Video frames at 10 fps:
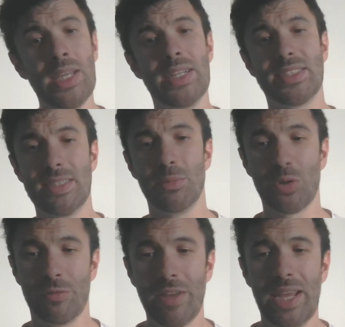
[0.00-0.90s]
In a
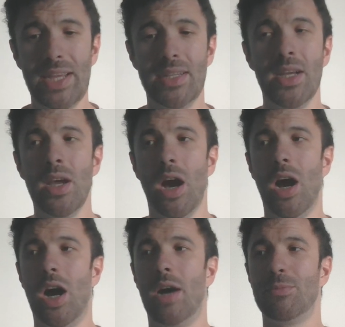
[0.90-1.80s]
similar vein,
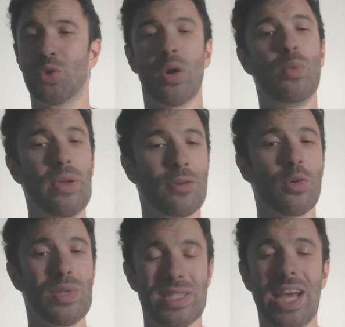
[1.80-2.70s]
Troy
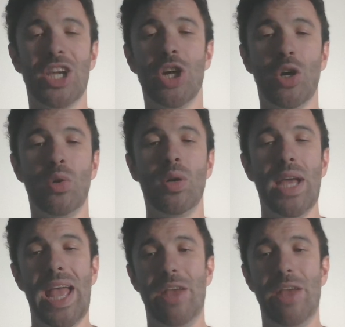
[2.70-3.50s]
Weaver was let go